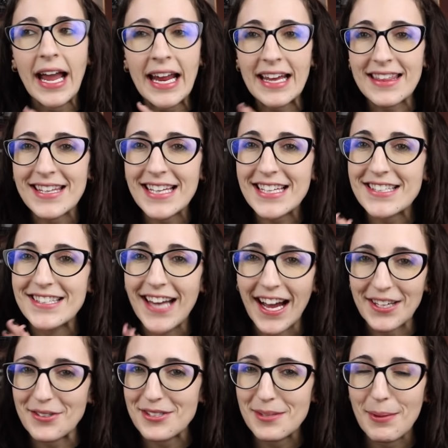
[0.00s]
Anthony is
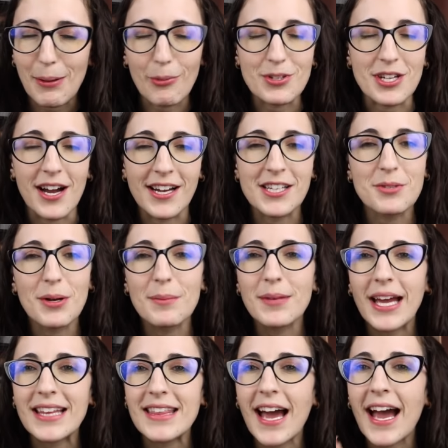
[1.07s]
not used to people talking to him
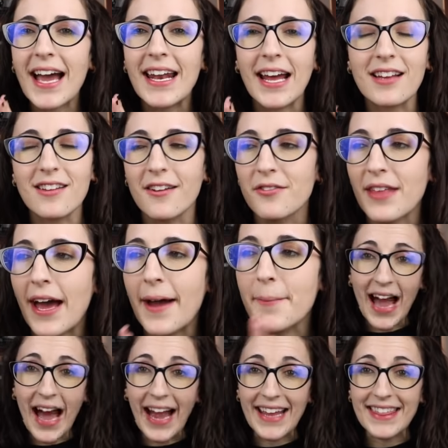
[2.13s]
like that, and I love
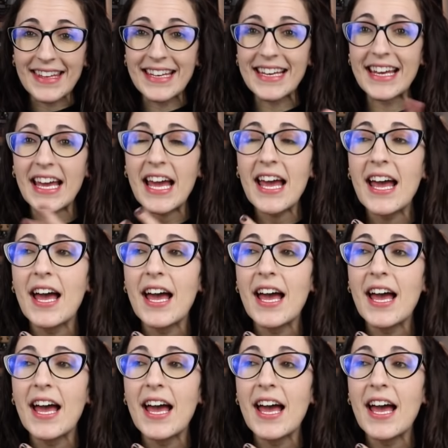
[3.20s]
that. I think